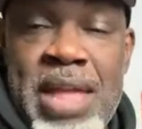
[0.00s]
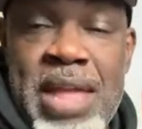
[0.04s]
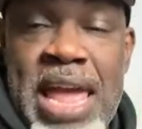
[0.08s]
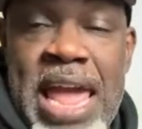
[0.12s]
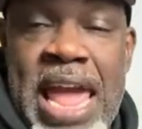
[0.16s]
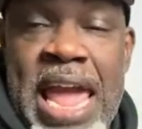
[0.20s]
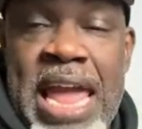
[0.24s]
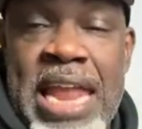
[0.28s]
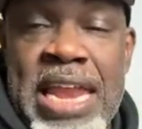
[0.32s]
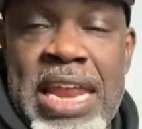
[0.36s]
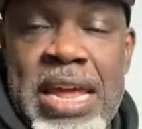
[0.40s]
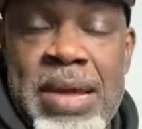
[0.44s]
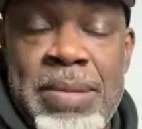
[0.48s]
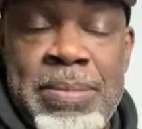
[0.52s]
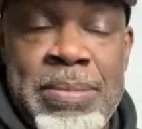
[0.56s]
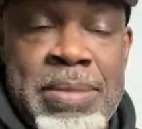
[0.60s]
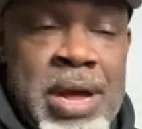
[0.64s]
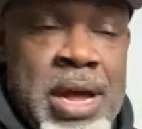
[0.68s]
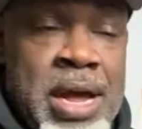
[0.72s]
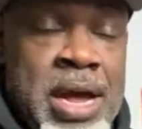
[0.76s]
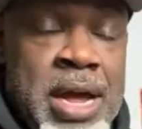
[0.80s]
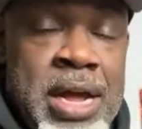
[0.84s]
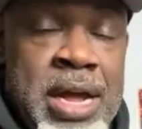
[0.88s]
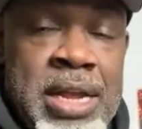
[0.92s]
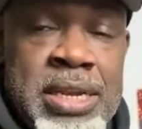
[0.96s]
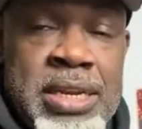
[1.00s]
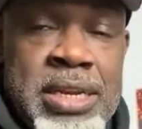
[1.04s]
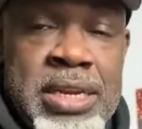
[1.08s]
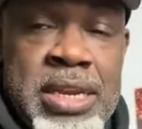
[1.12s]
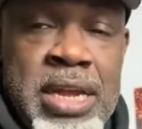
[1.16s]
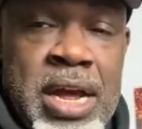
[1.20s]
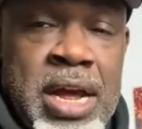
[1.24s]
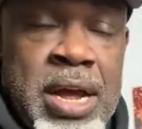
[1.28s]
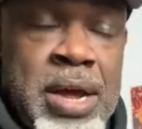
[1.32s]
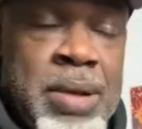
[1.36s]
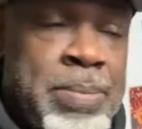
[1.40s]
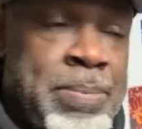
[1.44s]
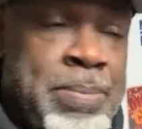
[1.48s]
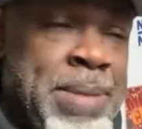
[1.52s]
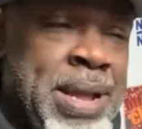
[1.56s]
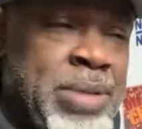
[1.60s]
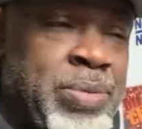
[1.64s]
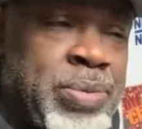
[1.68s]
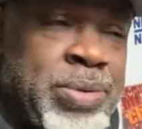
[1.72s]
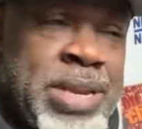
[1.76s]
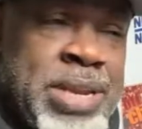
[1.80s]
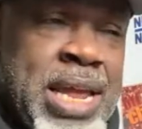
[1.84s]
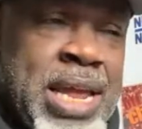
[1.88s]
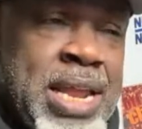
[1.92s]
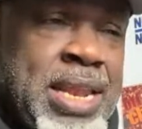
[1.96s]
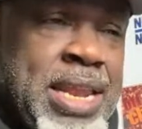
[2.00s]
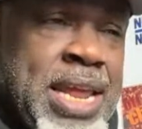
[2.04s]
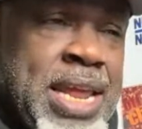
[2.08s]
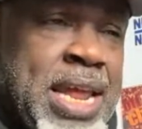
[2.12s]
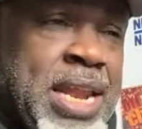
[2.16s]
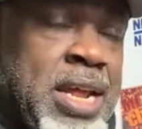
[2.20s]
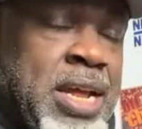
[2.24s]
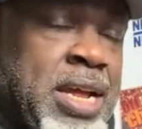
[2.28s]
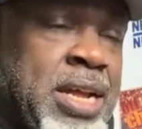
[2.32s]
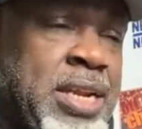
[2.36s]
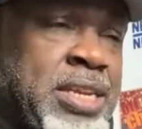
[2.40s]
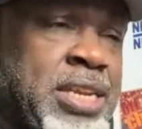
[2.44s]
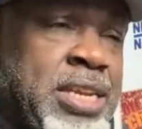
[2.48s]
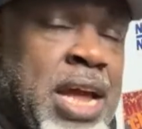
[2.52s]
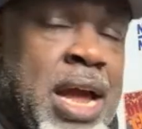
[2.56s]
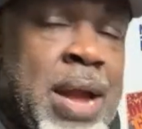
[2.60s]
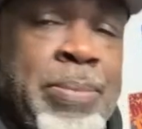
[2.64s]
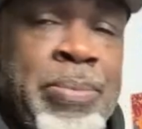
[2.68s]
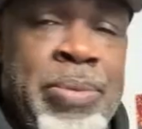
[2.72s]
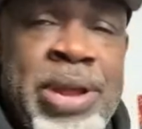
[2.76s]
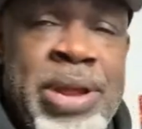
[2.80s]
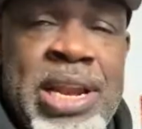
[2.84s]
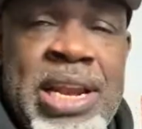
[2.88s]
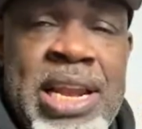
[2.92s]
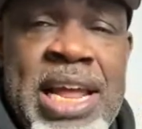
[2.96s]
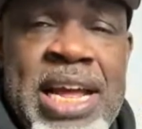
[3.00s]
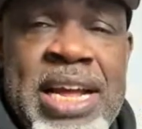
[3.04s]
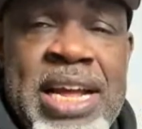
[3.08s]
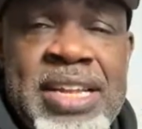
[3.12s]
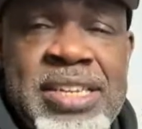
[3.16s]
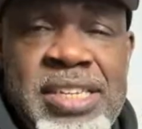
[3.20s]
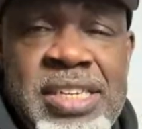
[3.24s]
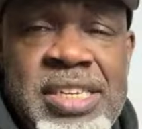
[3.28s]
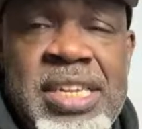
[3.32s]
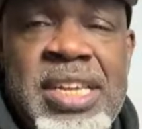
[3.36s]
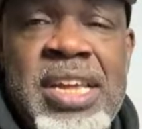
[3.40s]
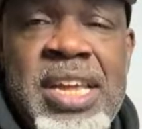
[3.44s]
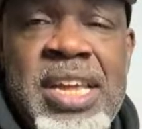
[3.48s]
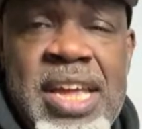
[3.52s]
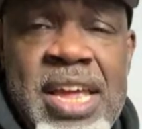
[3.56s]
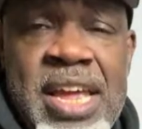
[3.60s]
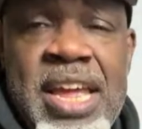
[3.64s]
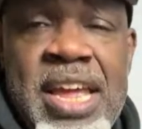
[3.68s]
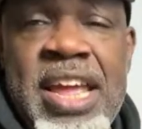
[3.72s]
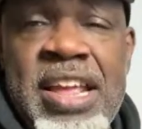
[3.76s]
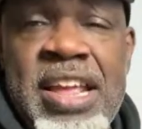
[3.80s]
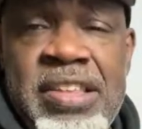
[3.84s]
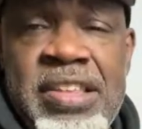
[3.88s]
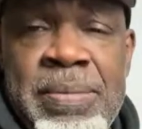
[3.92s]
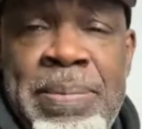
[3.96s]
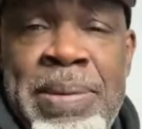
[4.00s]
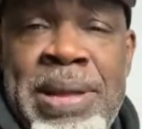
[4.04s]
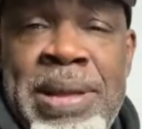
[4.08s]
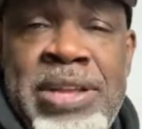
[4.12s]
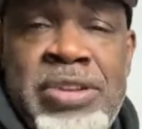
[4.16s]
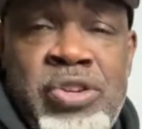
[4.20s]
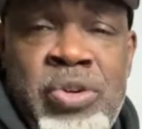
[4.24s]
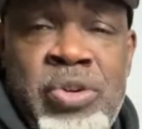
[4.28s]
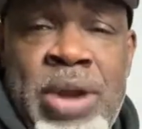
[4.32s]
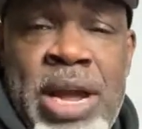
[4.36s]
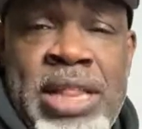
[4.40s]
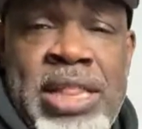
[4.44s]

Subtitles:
and him messing with that Tom Brady legacy is a big story.